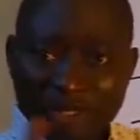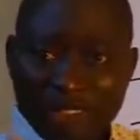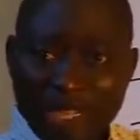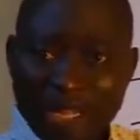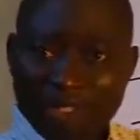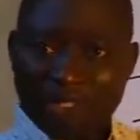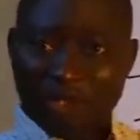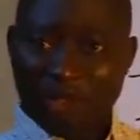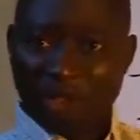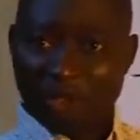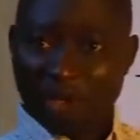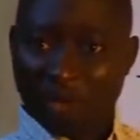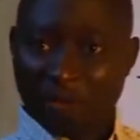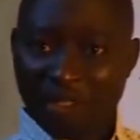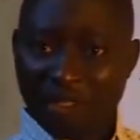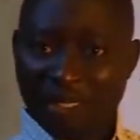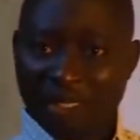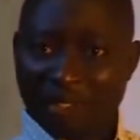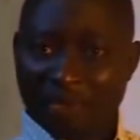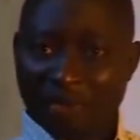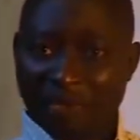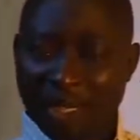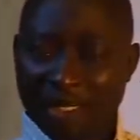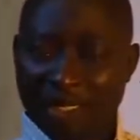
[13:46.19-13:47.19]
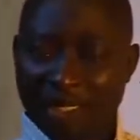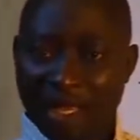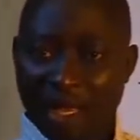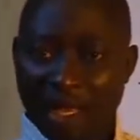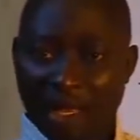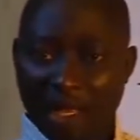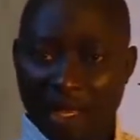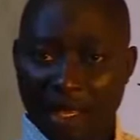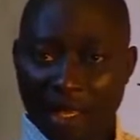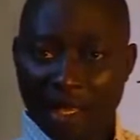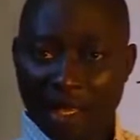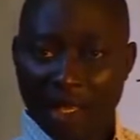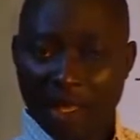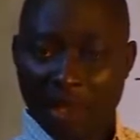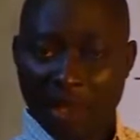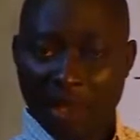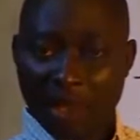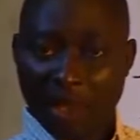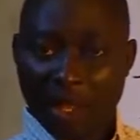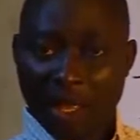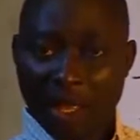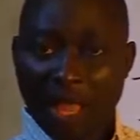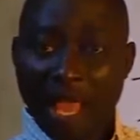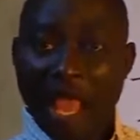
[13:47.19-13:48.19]
that subject matter,
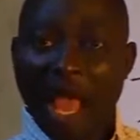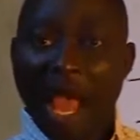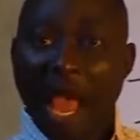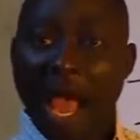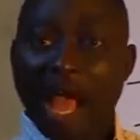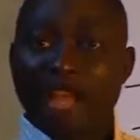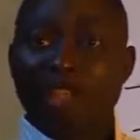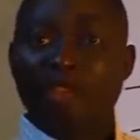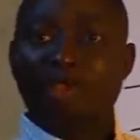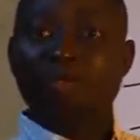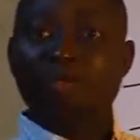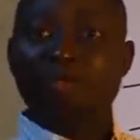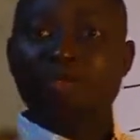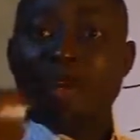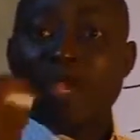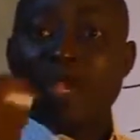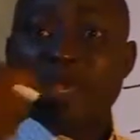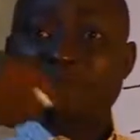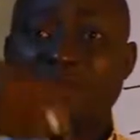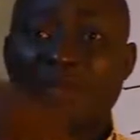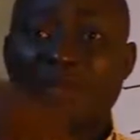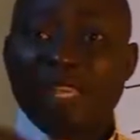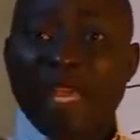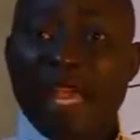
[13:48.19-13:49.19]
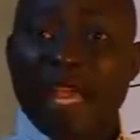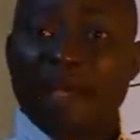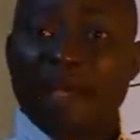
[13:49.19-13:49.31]
and you will be